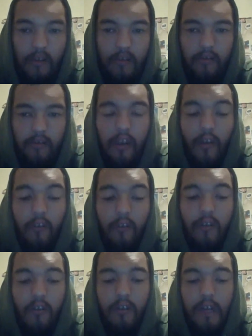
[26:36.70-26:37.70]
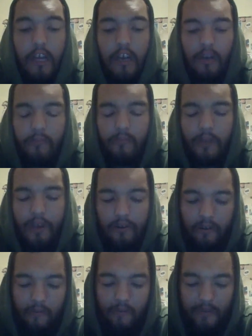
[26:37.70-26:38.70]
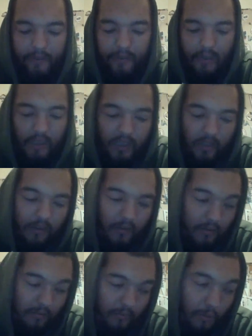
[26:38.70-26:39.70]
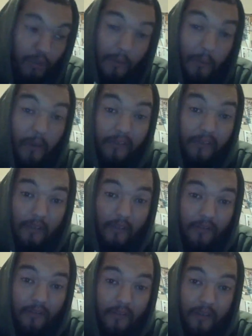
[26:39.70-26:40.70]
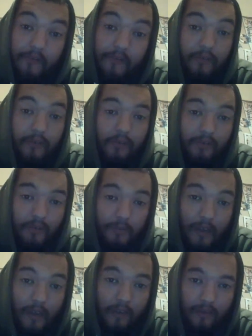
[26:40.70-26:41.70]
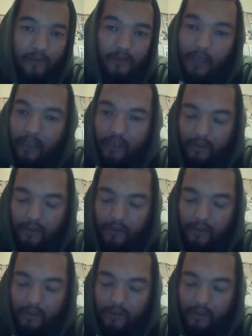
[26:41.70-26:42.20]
They don't know. They don't know if it's like a multi-month thing for New Japan or like a year